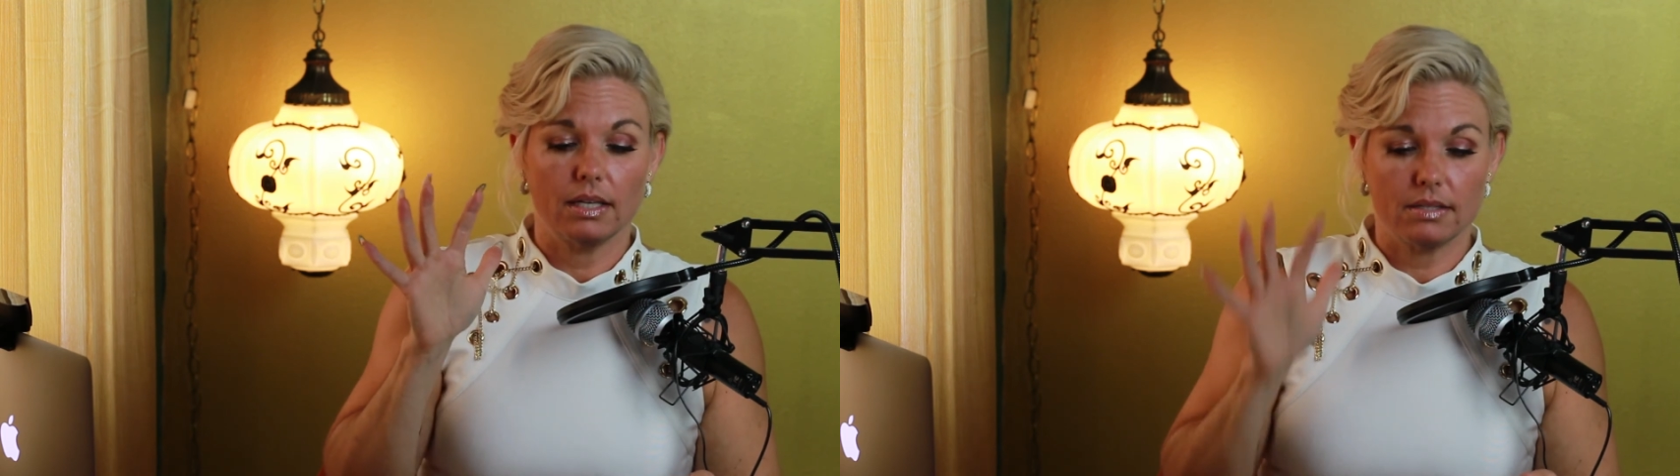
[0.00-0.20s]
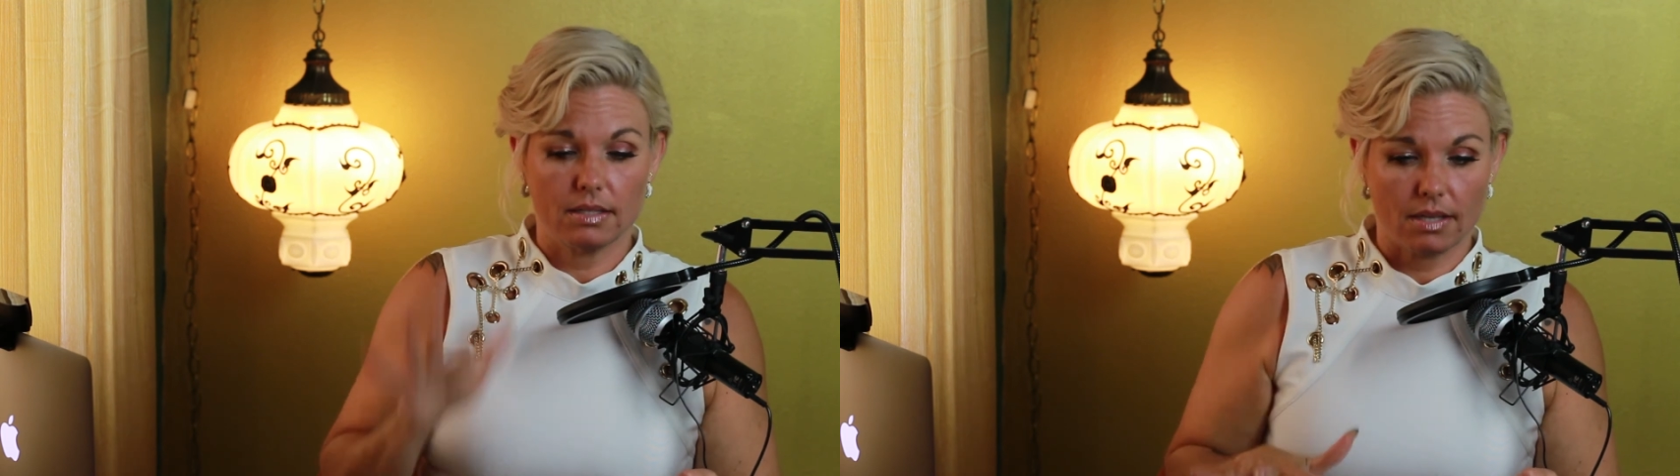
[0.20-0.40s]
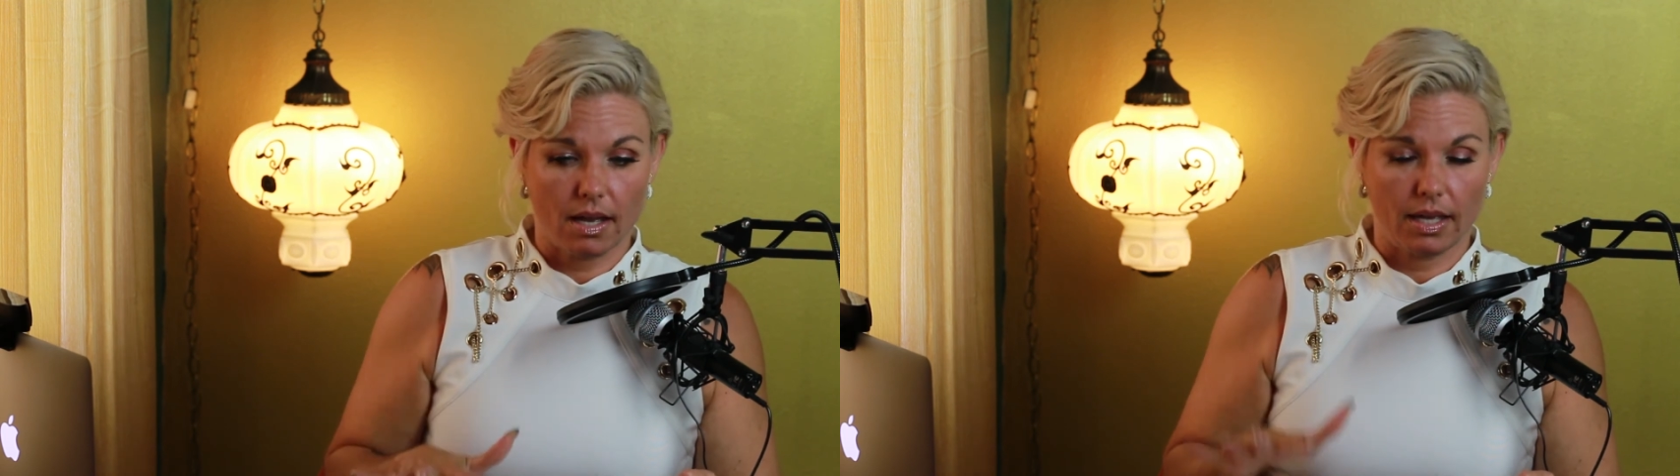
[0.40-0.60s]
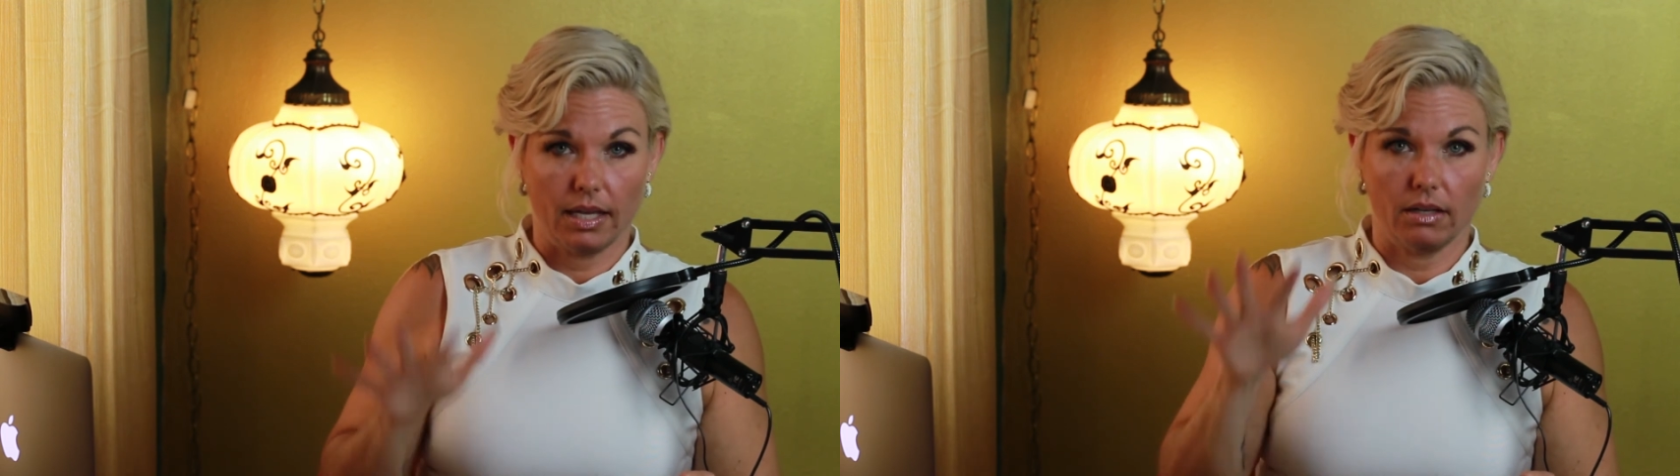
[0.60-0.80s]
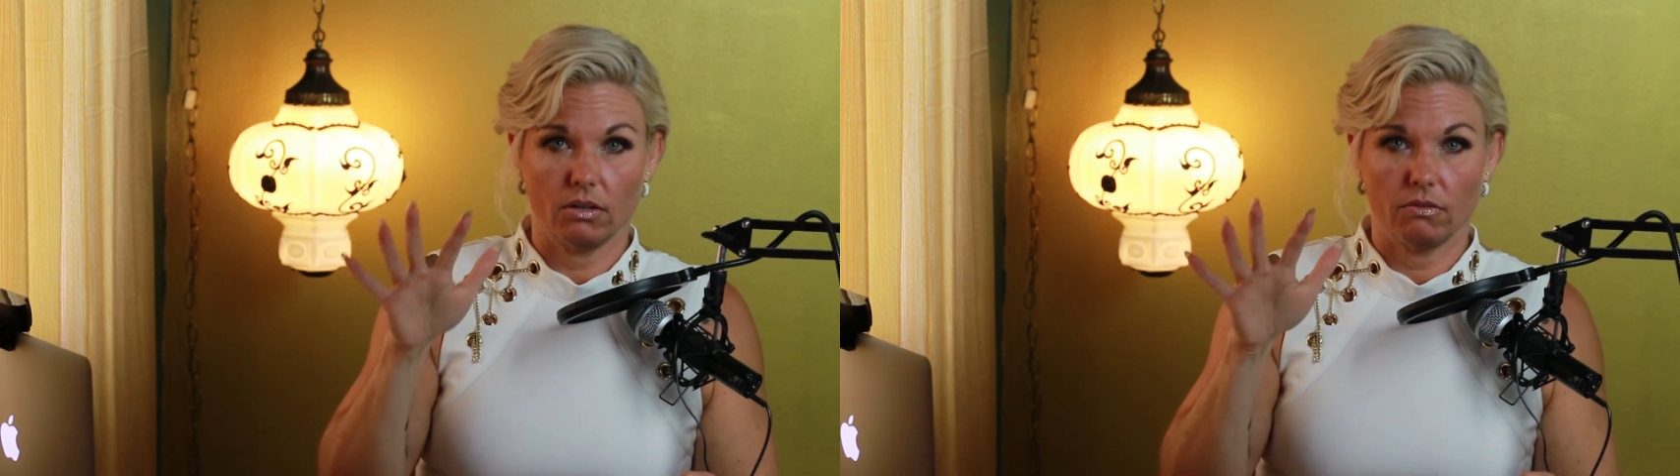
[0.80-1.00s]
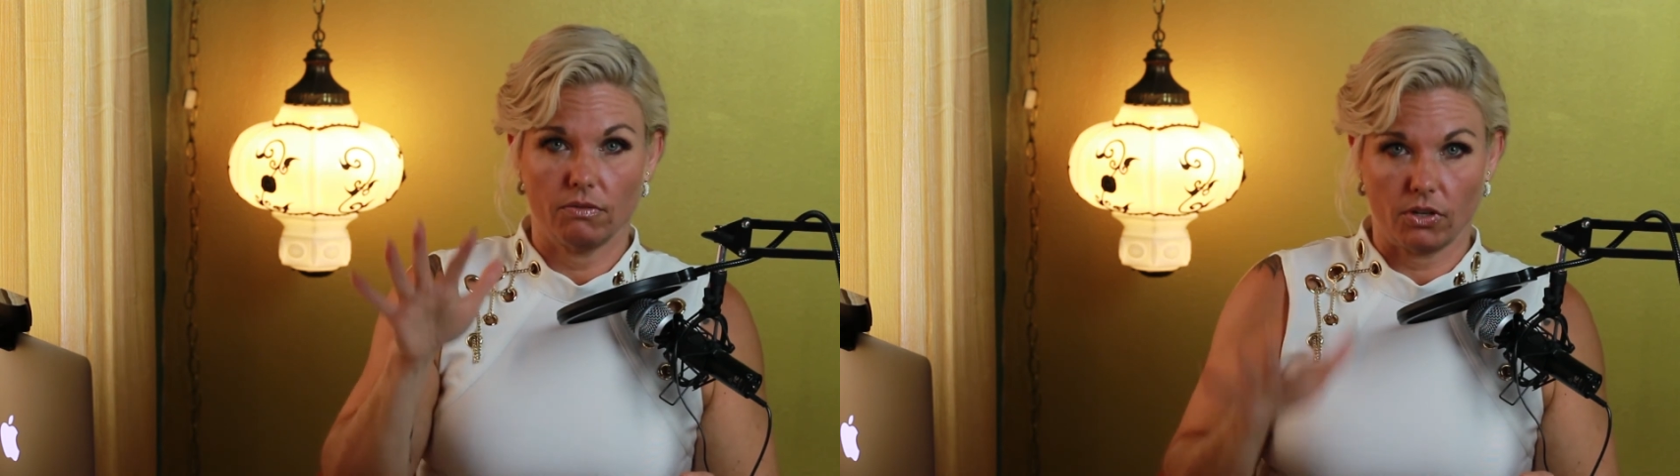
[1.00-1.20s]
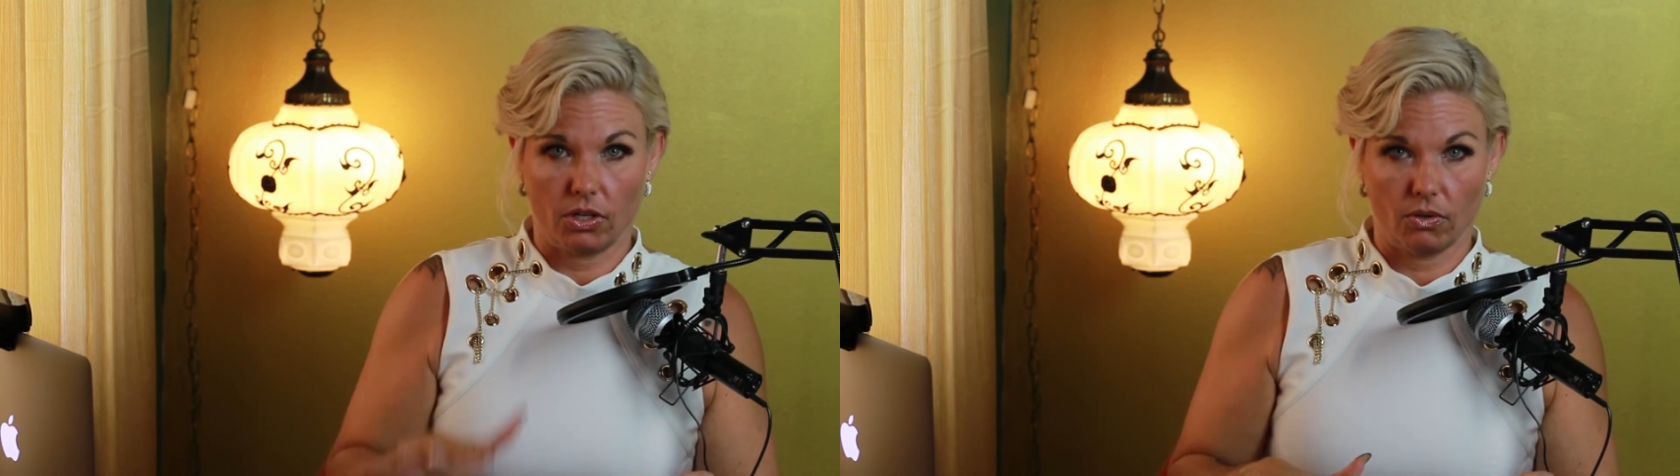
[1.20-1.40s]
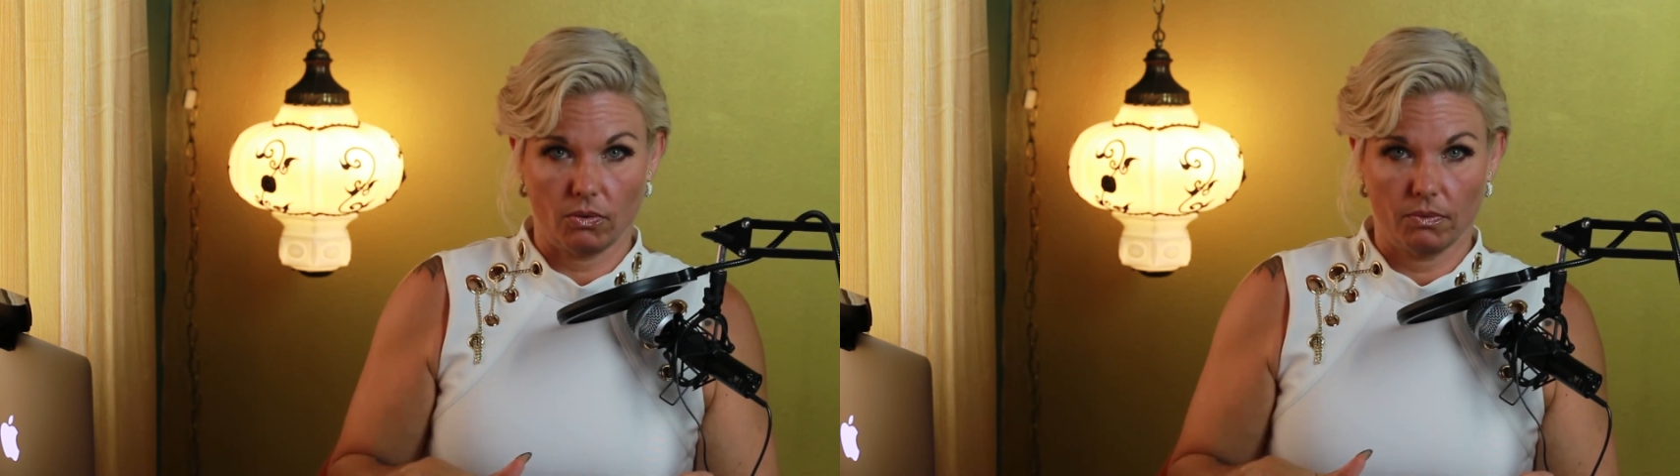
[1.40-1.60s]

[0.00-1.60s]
designed for you.